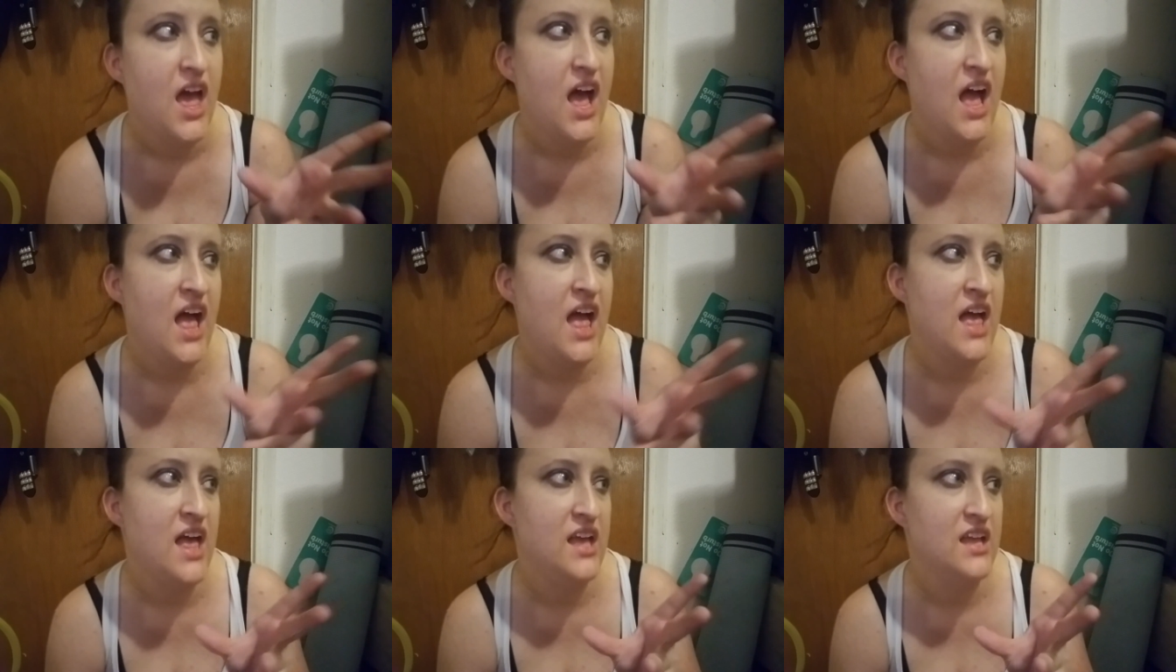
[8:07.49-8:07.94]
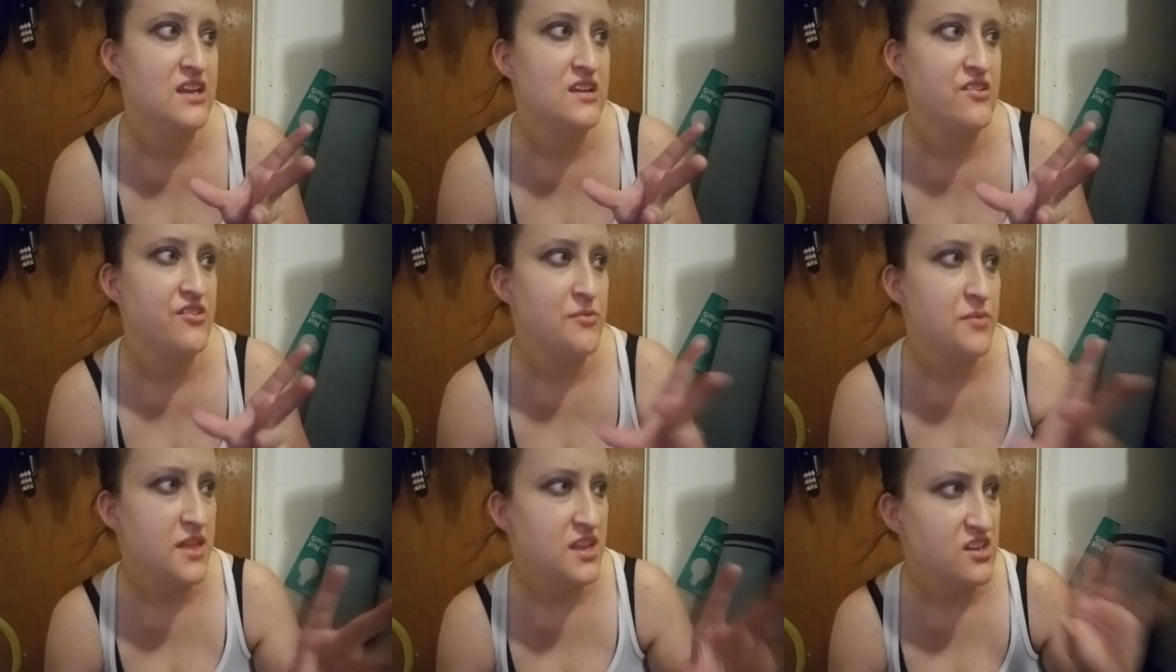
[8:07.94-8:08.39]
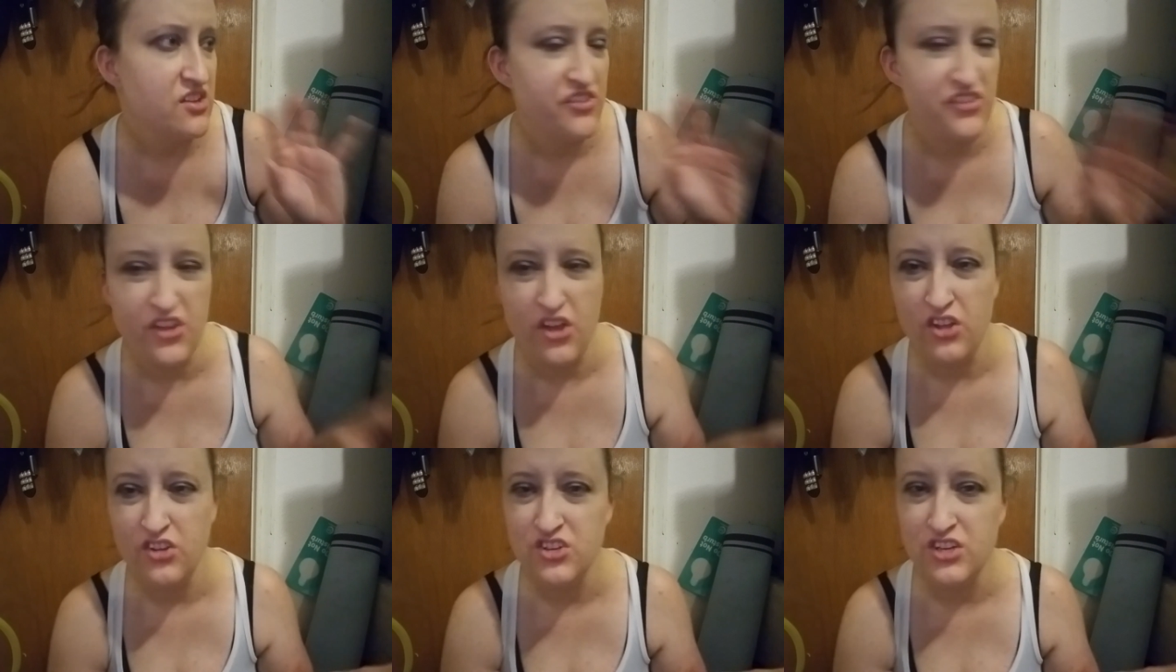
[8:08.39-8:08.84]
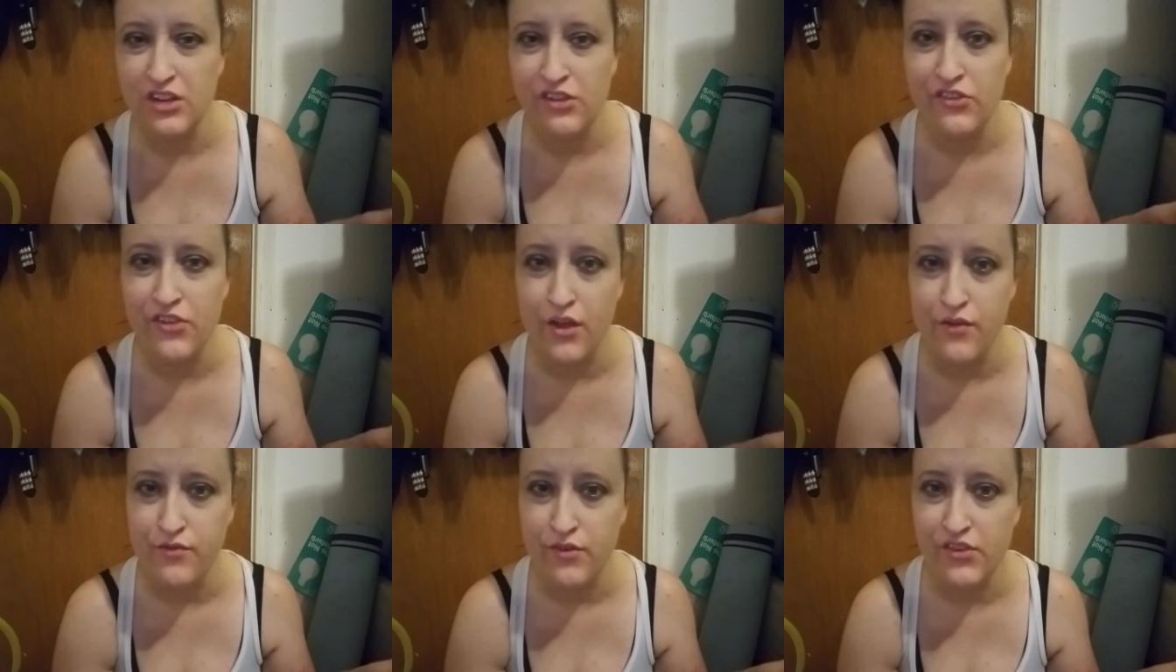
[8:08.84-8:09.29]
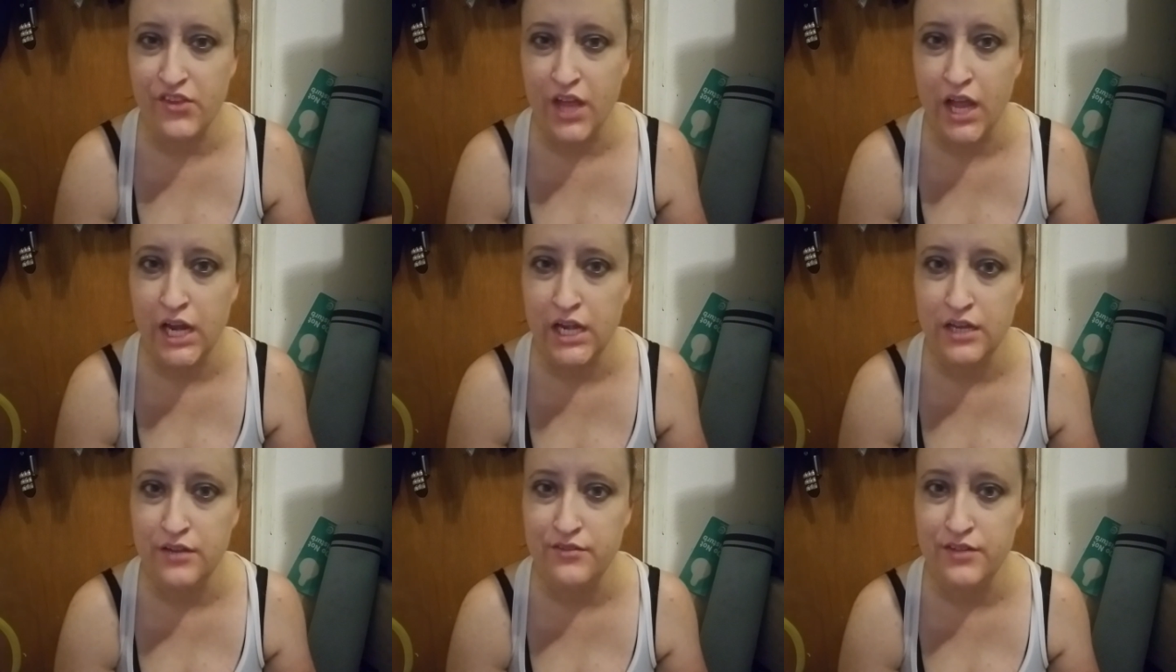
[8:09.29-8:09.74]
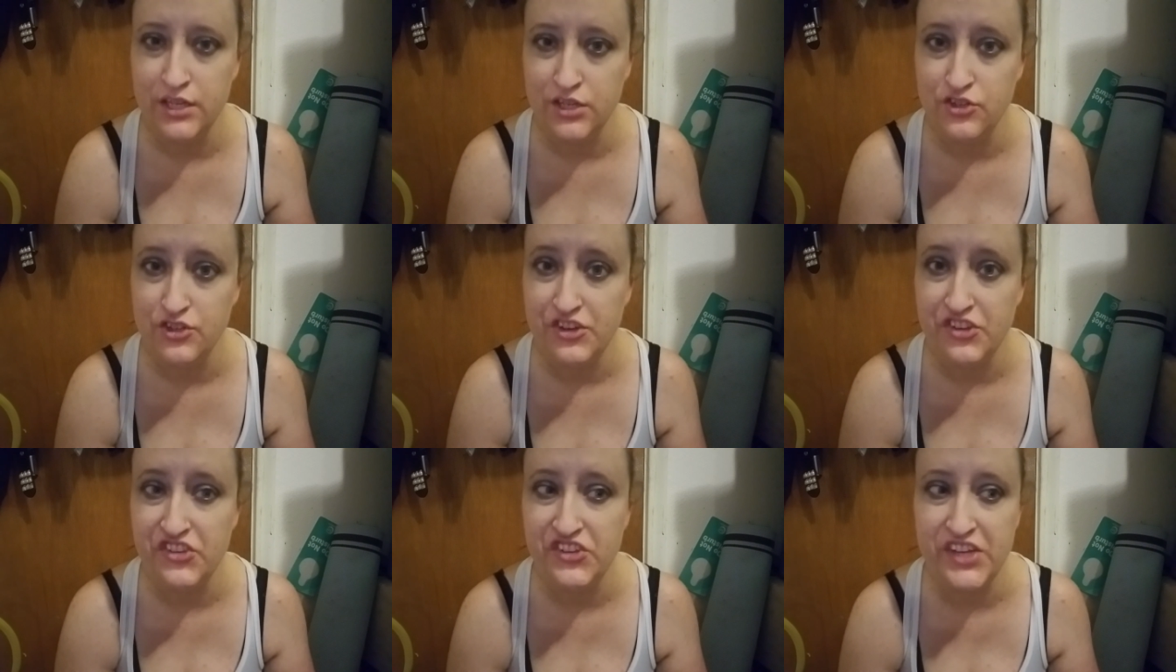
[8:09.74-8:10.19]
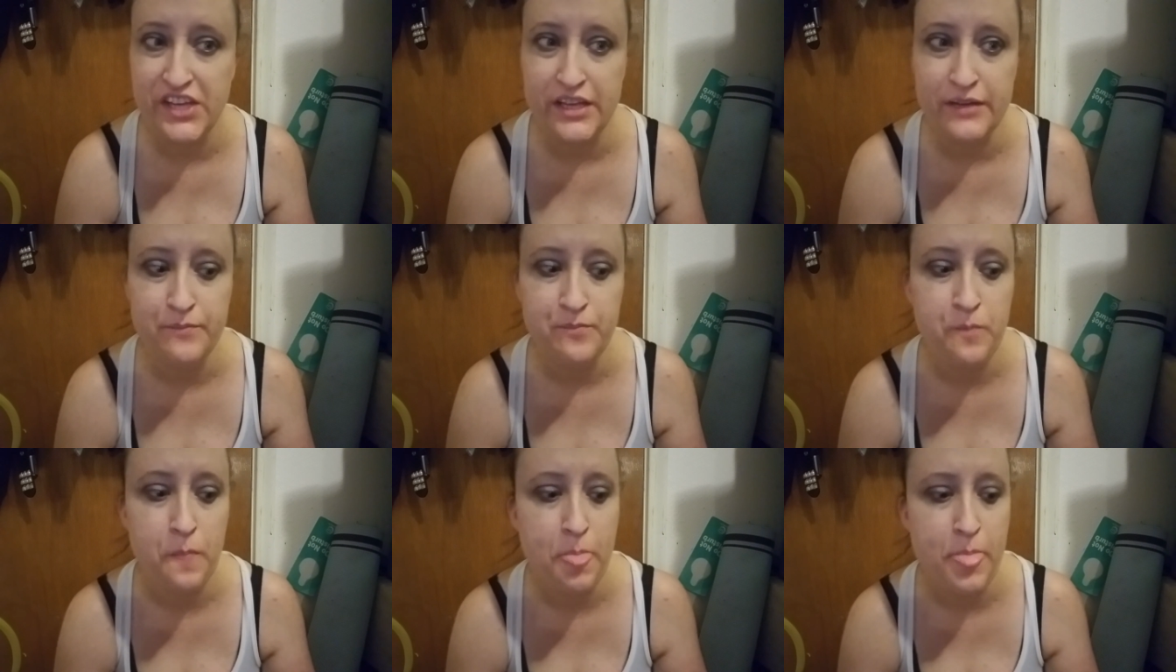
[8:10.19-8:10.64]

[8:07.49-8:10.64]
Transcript: And some of that nostalgic stuff is kind of interesting.